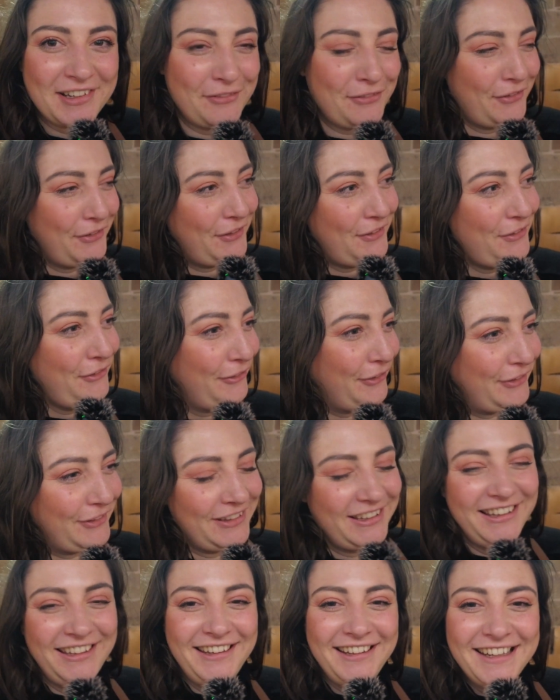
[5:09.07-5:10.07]
I thought, oh,
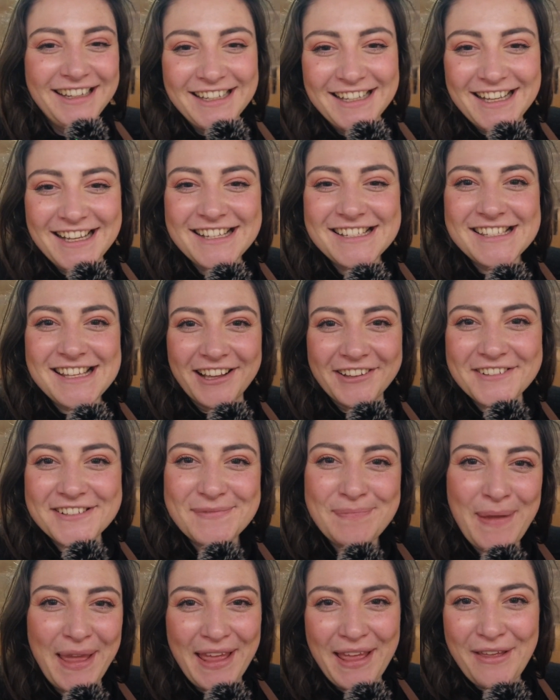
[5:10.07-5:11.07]
that
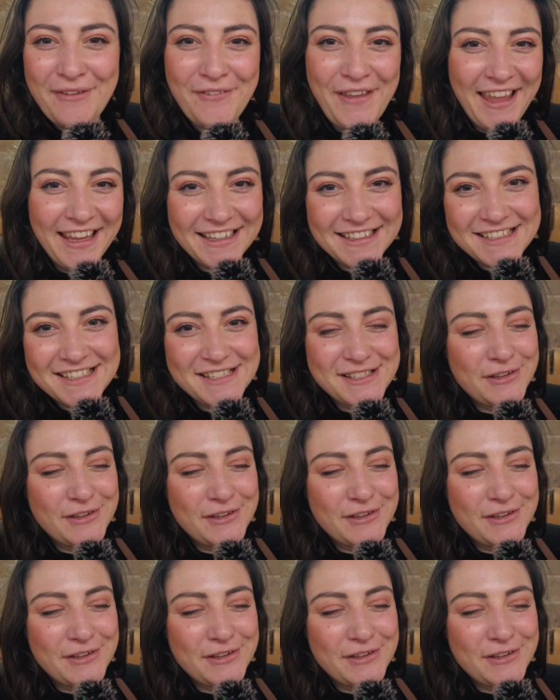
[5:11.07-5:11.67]
sounds perfect.